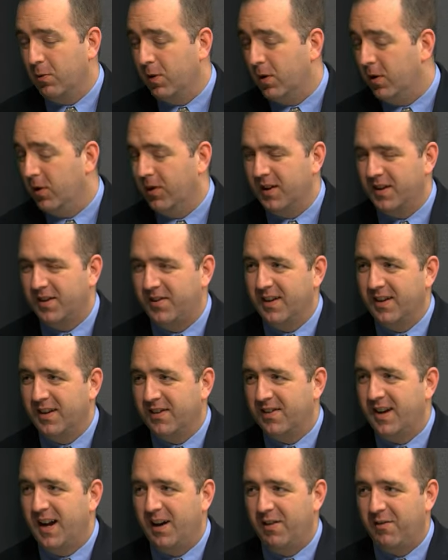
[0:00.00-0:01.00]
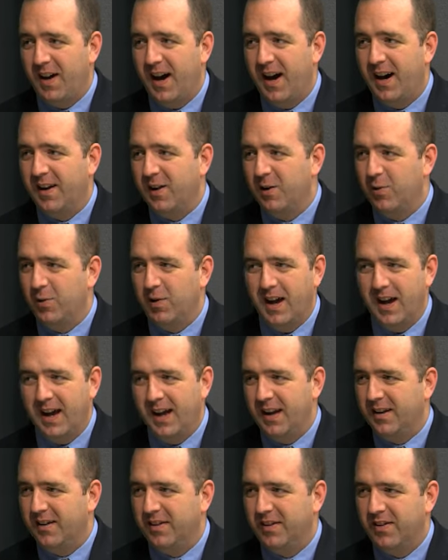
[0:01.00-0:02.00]
whoa, it's not a value
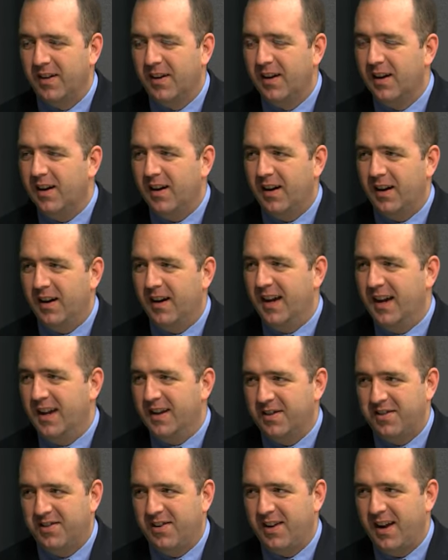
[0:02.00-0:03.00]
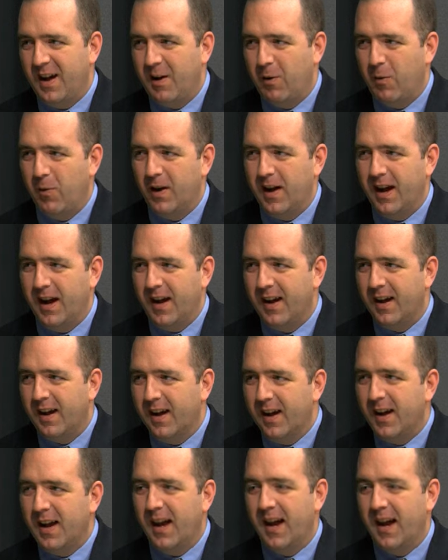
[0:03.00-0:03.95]
and stay away.